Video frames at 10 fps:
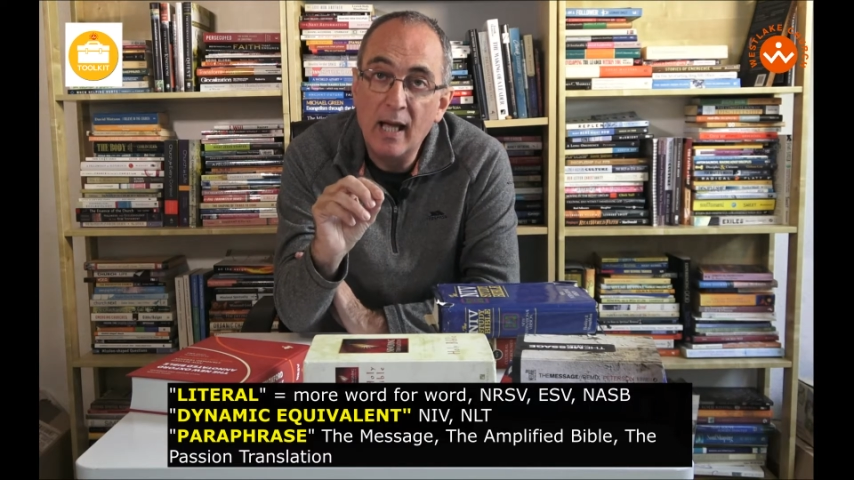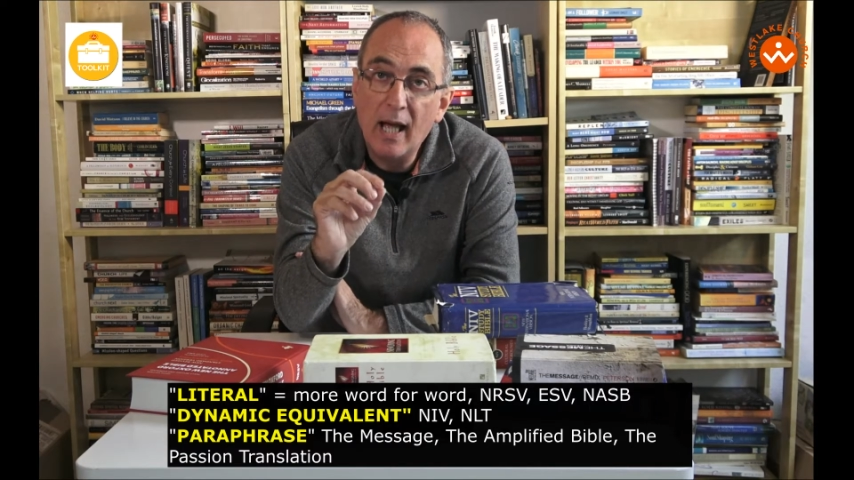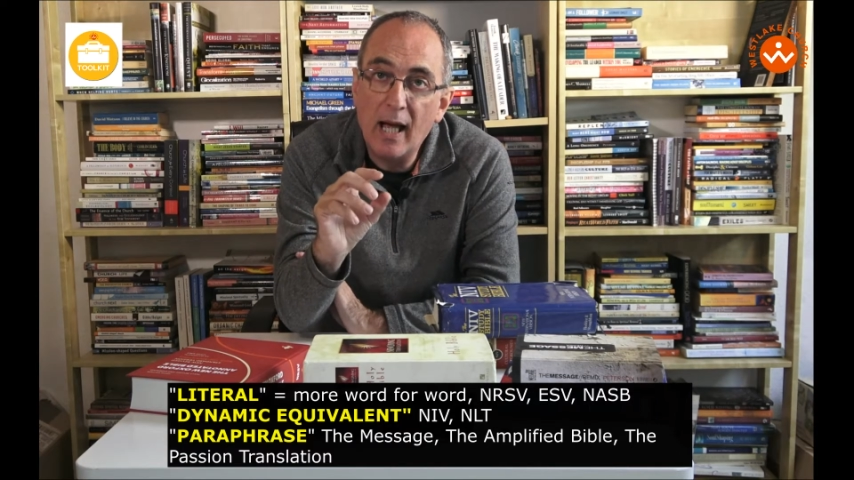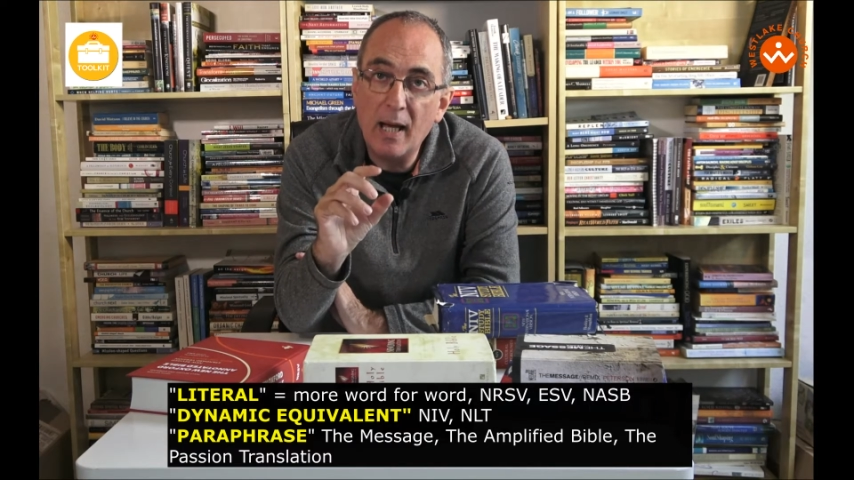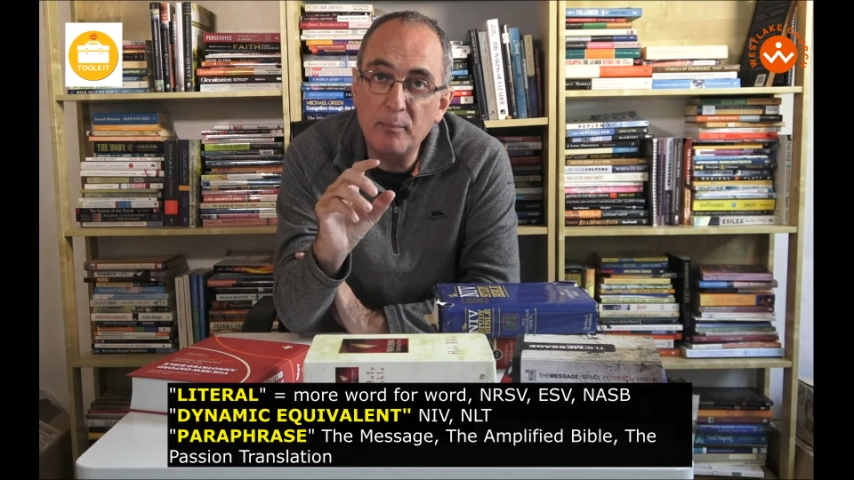
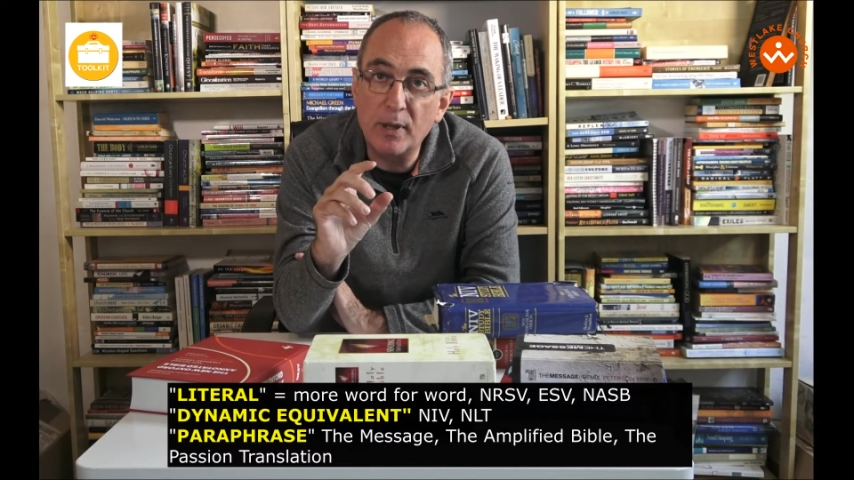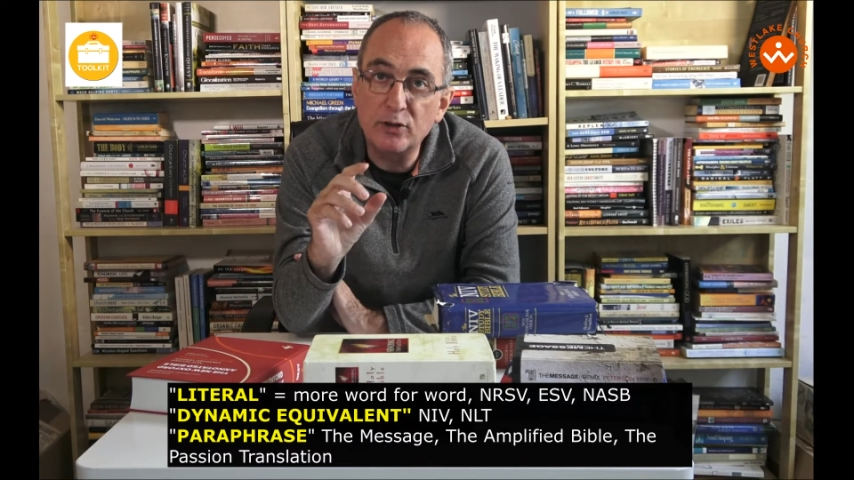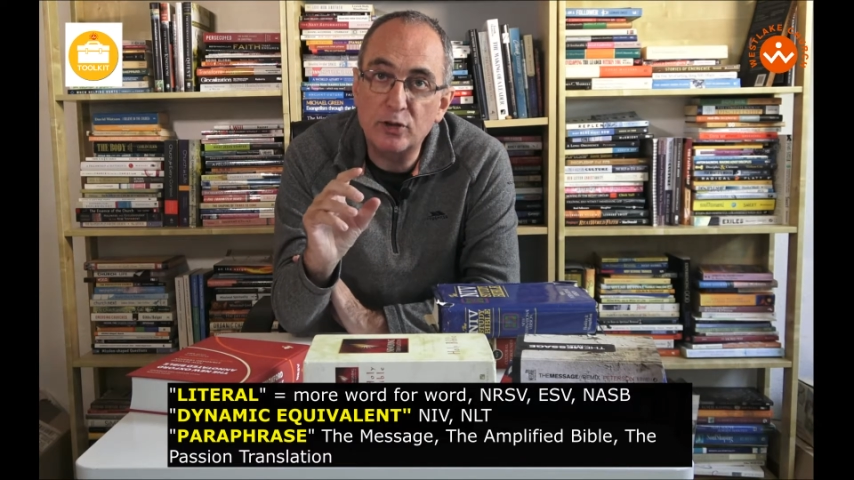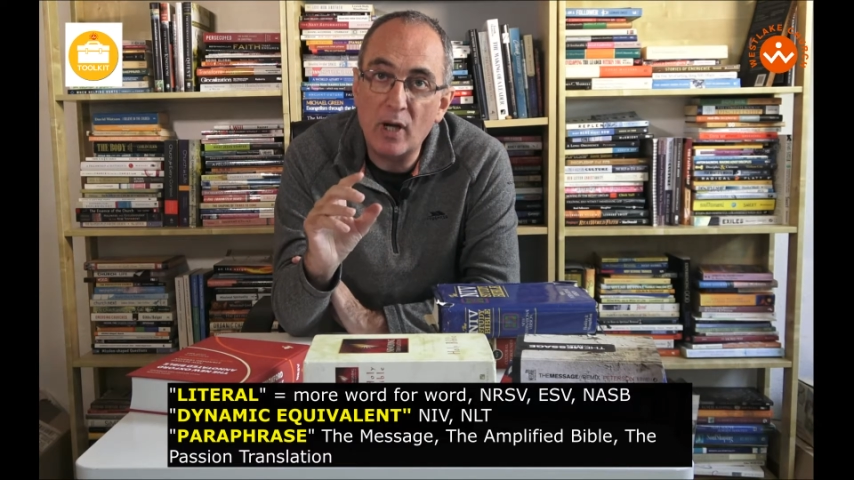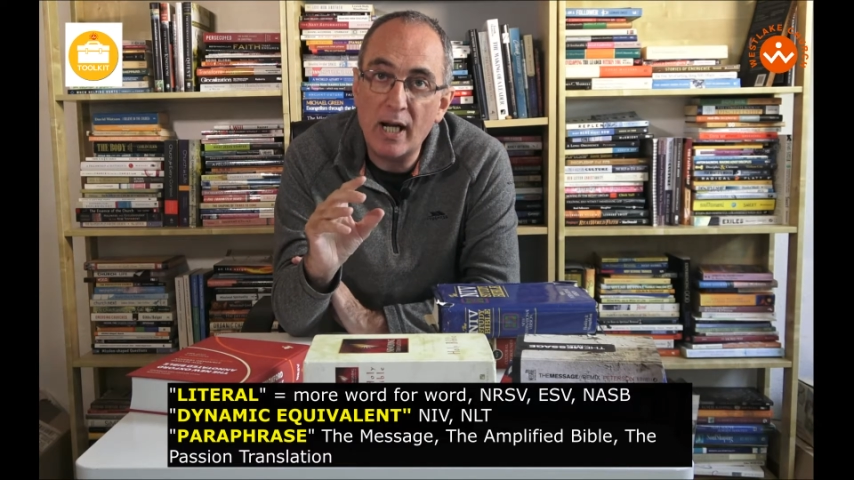but
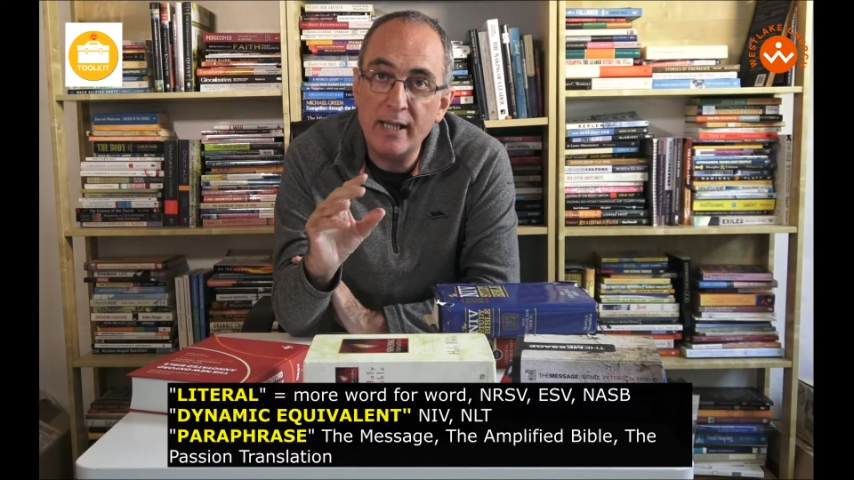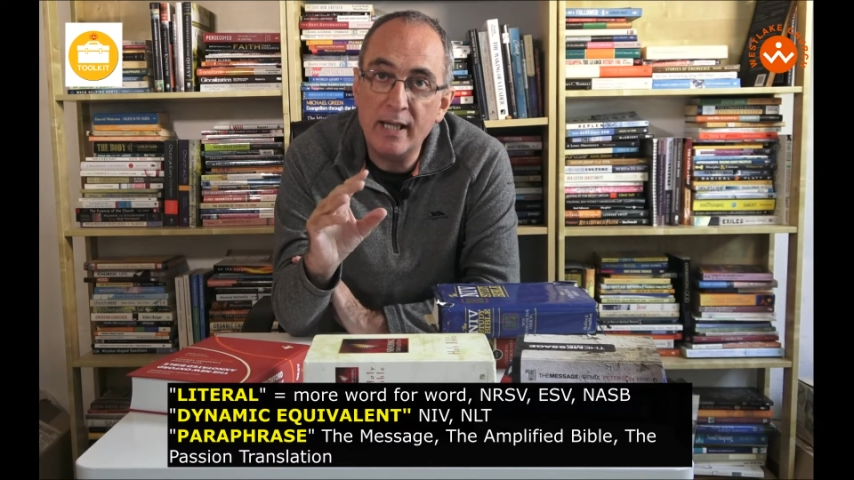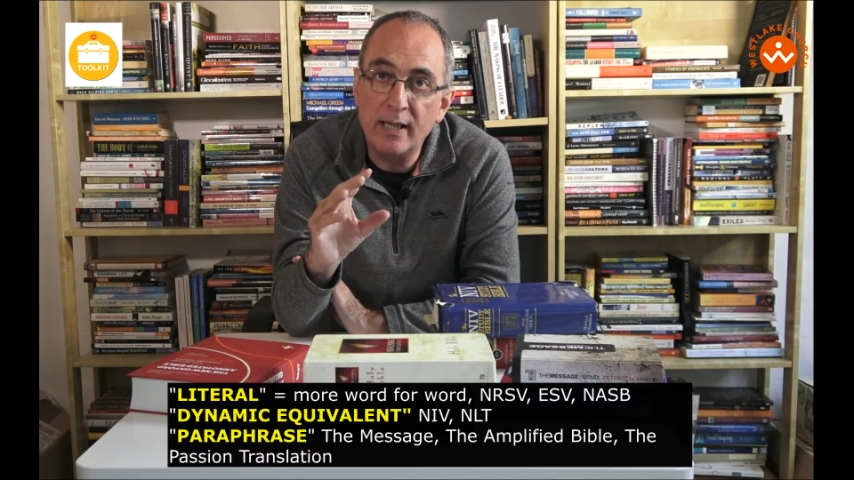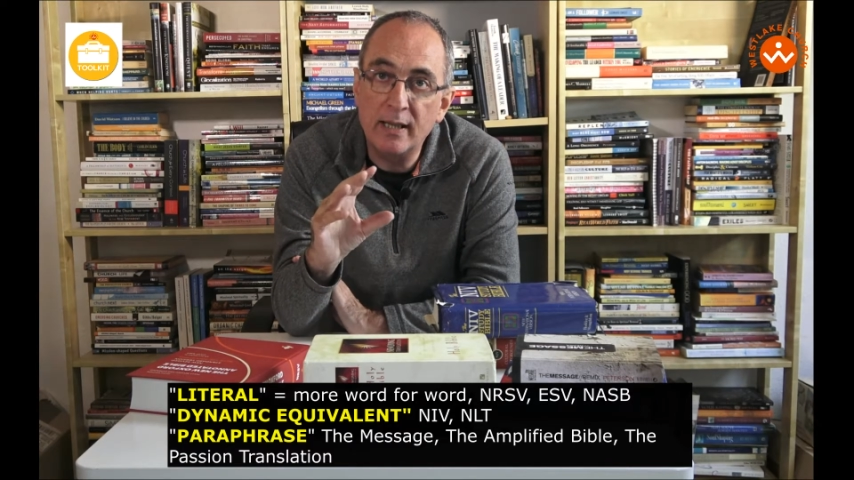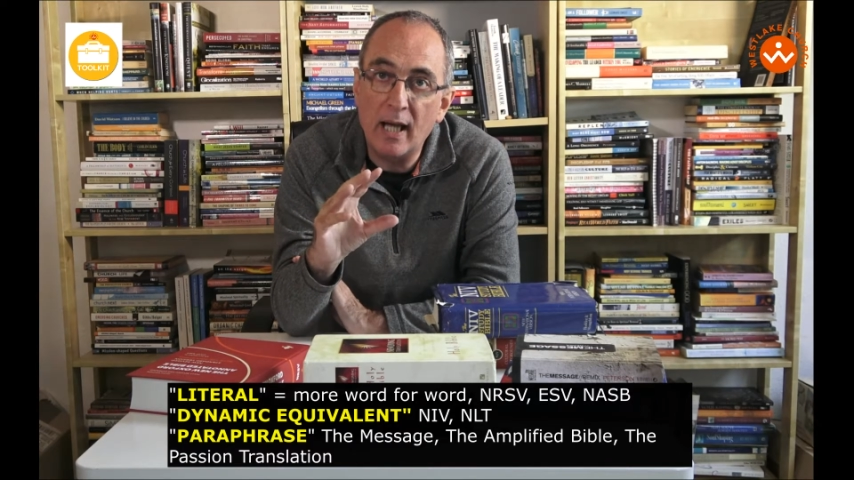
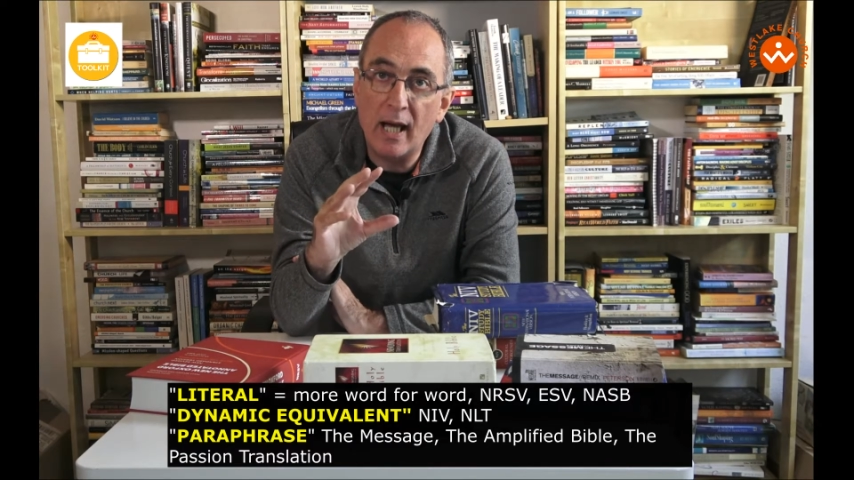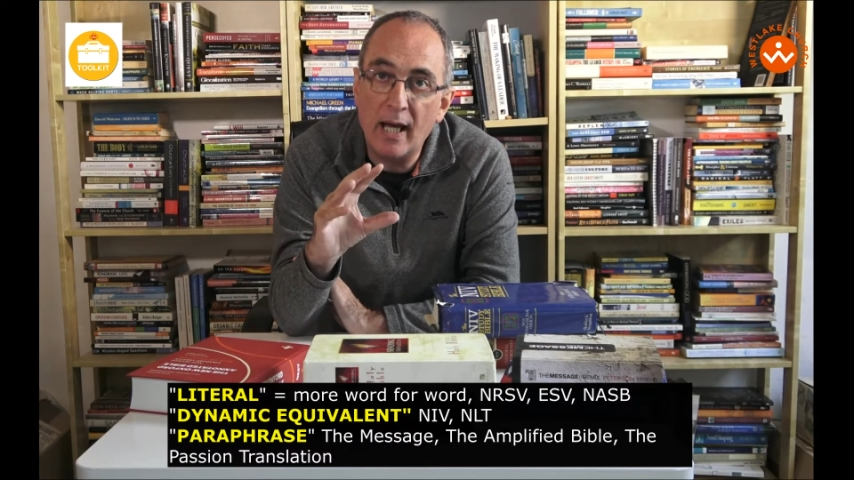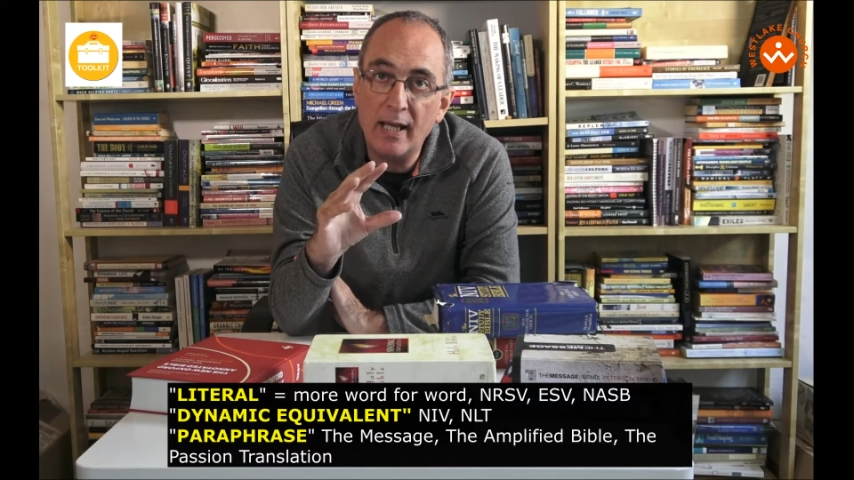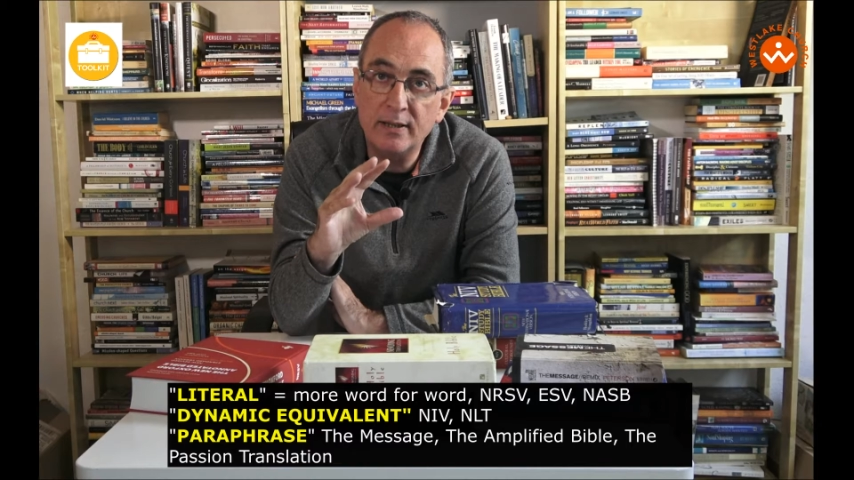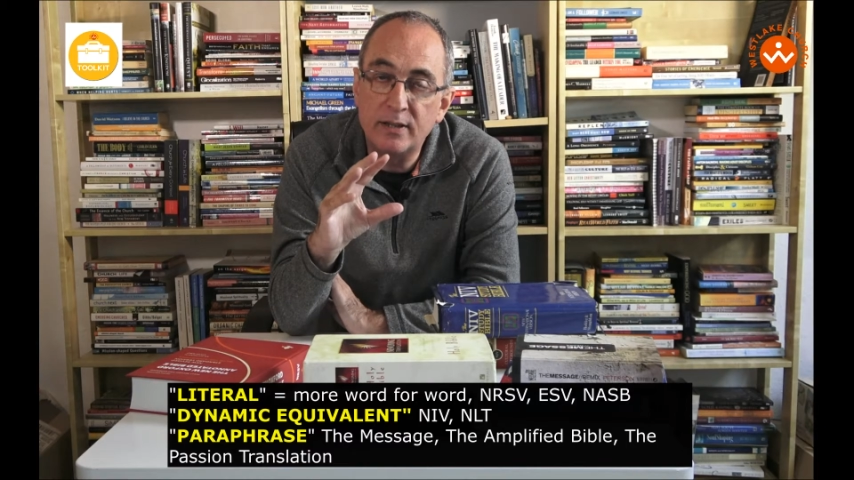trying
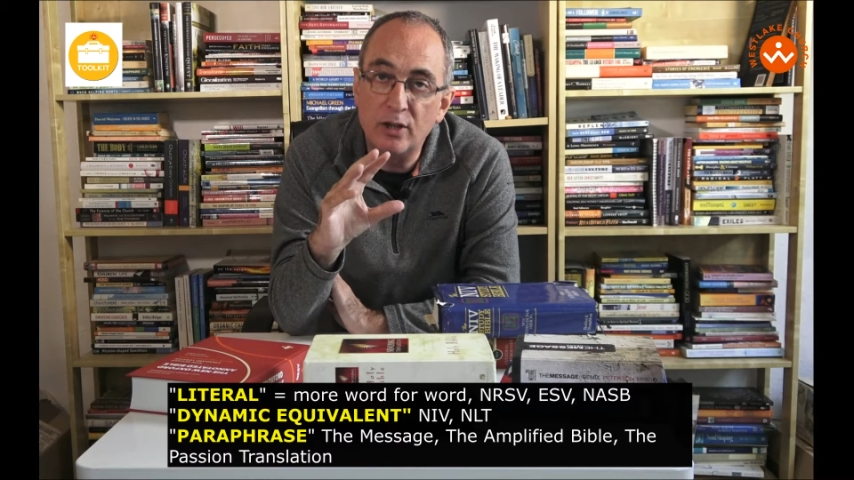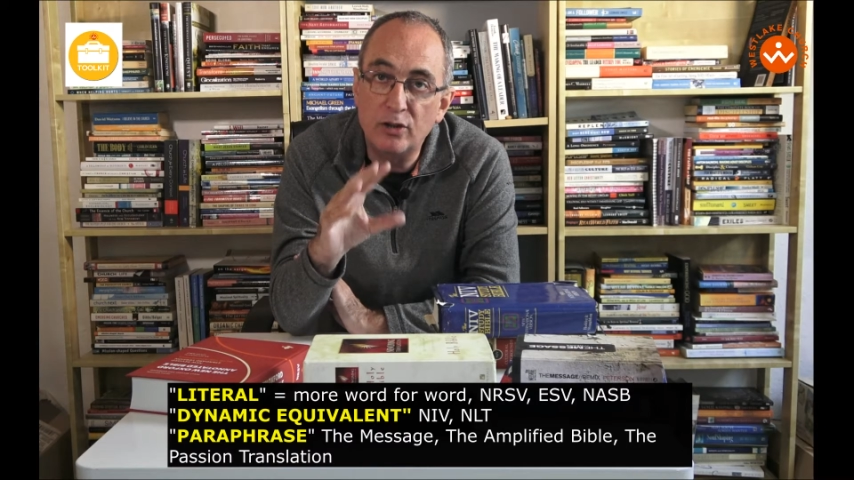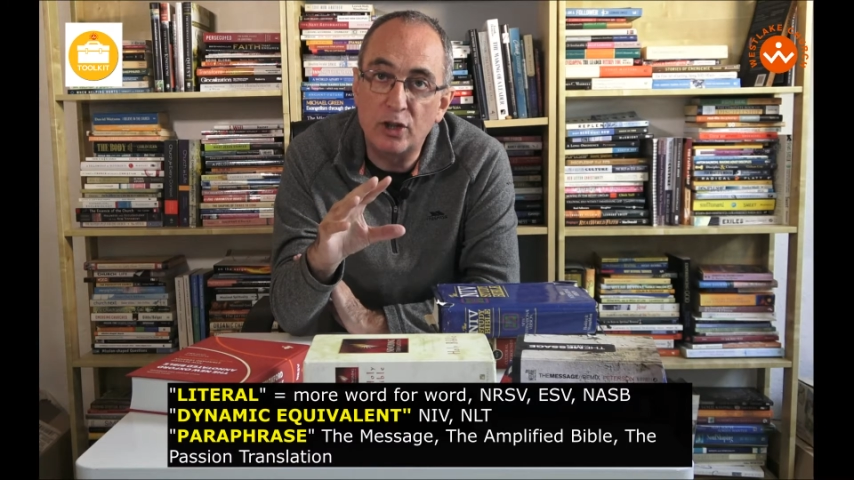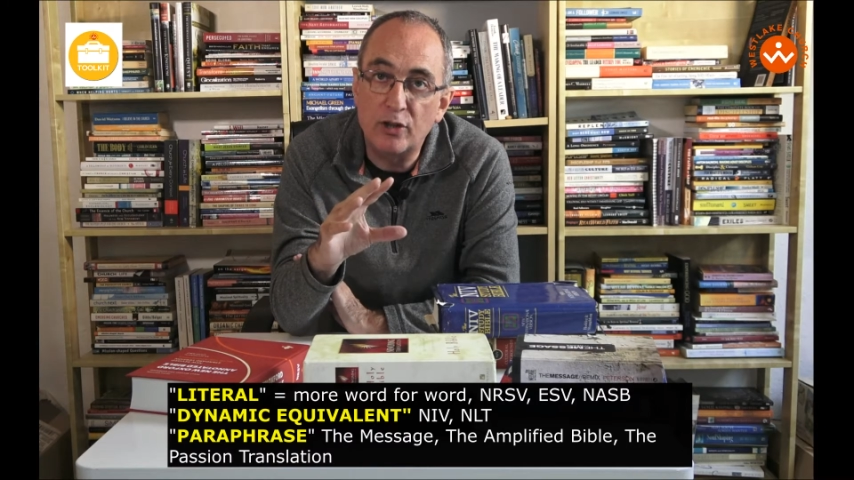to